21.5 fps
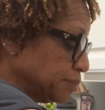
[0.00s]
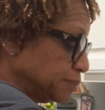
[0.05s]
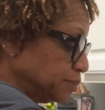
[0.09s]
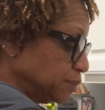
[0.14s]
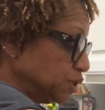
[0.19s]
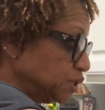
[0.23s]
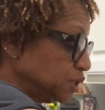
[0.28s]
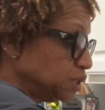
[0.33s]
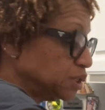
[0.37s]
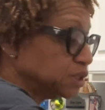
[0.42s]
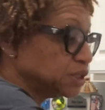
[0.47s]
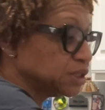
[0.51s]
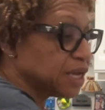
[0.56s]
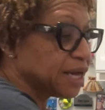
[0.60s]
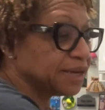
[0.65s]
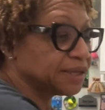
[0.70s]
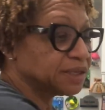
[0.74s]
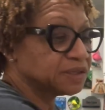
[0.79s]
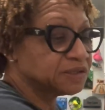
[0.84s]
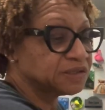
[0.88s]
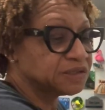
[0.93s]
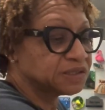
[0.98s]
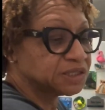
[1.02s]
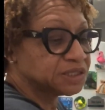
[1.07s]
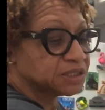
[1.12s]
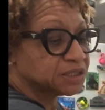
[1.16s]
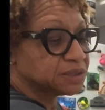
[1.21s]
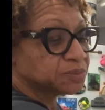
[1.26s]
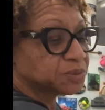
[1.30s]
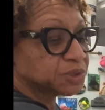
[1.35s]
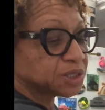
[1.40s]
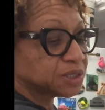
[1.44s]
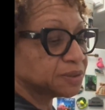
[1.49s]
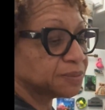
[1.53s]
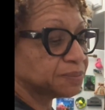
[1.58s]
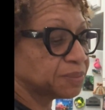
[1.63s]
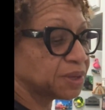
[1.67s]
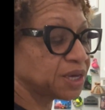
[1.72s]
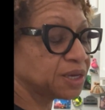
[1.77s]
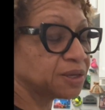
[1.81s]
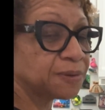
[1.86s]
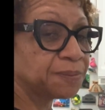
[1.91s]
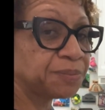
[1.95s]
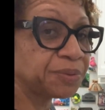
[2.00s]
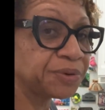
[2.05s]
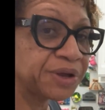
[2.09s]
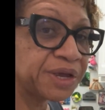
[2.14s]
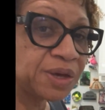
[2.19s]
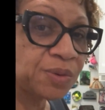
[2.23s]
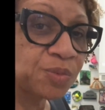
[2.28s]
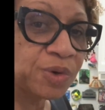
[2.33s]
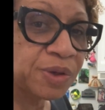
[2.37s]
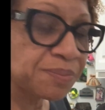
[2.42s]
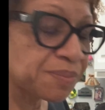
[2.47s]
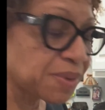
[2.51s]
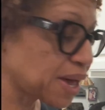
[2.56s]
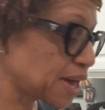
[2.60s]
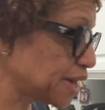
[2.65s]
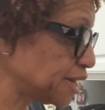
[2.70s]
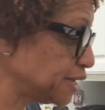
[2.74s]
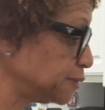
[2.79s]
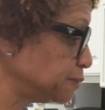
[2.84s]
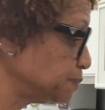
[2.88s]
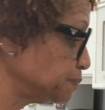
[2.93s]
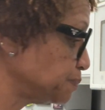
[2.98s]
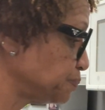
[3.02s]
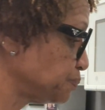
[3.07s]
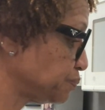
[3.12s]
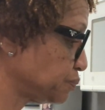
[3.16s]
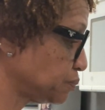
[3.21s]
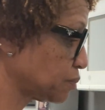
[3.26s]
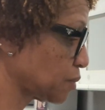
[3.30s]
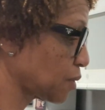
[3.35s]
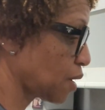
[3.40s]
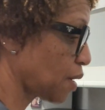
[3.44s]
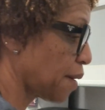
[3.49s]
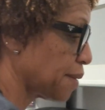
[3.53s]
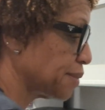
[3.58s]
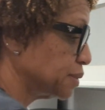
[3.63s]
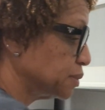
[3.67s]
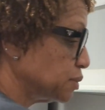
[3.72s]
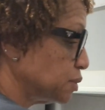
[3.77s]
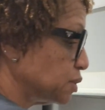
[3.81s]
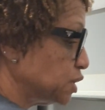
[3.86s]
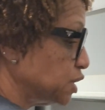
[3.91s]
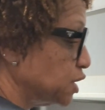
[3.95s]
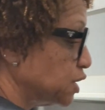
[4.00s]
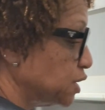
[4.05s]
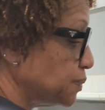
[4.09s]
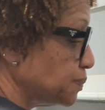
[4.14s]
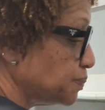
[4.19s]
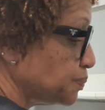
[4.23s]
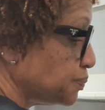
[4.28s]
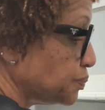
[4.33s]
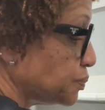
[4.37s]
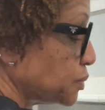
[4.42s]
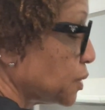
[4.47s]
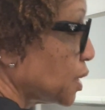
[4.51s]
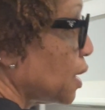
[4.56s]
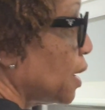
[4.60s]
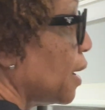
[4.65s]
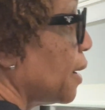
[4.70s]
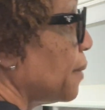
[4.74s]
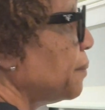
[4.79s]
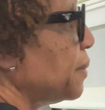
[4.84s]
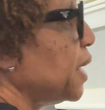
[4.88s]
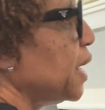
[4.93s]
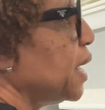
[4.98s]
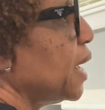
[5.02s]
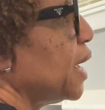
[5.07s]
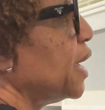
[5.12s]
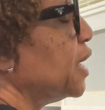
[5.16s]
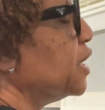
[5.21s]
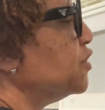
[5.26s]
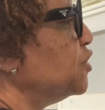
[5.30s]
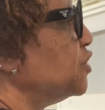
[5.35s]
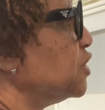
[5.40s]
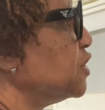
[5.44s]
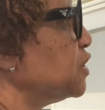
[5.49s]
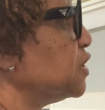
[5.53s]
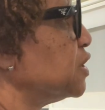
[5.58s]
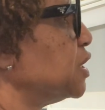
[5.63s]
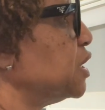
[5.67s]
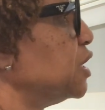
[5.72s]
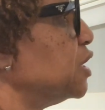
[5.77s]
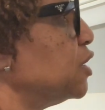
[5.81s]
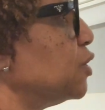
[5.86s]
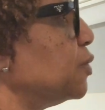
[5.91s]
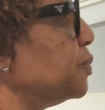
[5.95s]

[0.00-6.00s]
And like I said, I'm going to make a bread with mine. Okay. I may add just a little